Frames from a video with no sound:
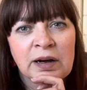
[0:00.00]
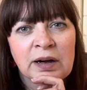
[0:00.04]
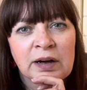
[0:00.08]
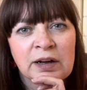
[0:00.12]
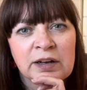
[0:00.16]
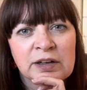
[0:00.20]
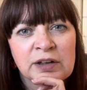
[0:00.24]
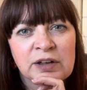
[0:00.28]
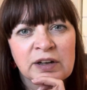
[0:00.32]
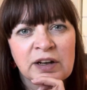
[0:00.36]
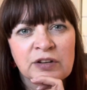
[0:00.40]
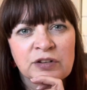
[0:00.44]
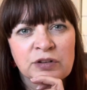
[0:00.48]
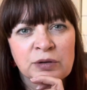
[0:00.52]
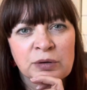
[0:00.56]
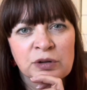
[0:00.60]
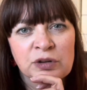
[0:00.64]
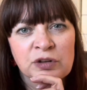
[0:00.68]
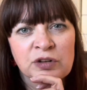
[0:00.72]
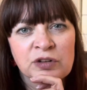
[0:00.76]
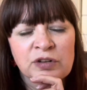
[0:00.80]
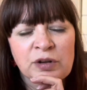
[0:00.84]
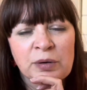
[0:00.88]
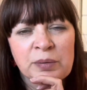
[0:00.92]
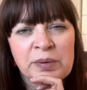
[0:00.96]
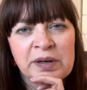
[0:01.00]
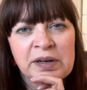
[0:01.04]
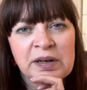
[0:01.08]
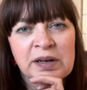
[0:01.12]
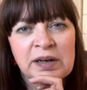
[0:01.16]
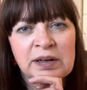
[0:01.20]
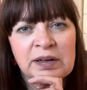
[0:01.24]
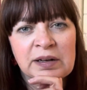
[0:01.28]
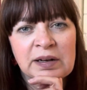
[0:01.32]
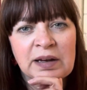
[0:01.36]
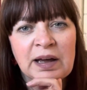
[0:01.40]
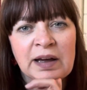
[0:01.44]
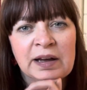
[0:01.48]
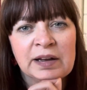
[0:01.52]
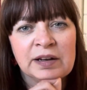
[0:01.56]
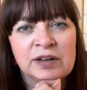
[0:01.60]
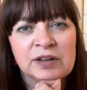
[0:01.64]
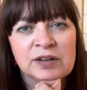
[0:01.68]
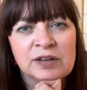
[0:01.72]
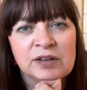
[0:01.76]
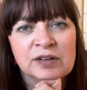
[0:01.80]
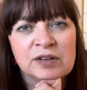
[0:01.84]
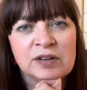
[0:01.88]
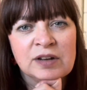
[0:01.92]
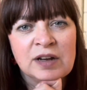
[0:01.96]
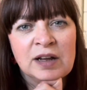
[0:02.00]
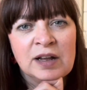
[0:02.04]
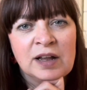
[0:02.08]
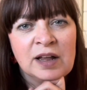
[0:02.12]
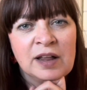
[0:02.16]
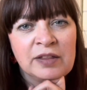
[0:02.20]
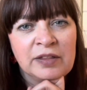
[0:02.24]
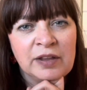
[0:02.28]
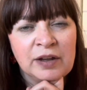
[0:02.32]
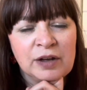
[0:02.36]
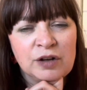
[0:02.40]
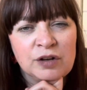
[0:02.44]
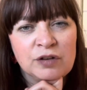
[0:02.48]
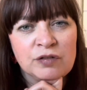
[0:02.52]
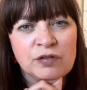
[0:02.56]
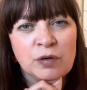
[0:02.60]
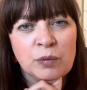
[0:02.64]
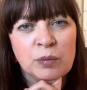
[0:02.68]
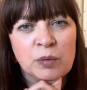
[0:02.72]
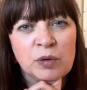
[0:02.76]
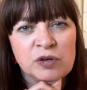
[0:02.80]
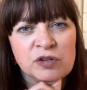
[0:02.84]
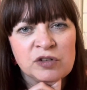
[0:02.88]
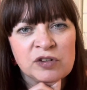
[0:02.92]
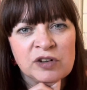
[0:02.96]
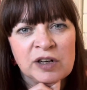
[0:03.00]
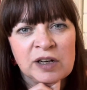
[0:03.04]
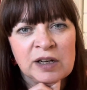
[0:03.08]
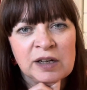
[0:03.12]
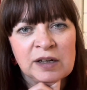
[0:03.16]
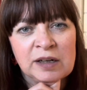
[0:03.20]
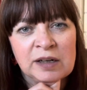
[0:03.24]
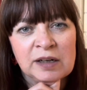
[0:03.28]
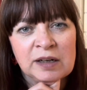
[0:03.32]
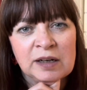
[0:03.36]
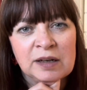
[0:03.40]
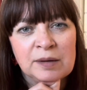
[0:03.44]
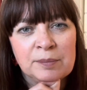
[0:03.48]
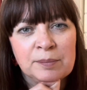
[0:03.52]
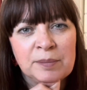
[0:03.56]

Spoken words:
you get some good sewing in, and thank you for watching.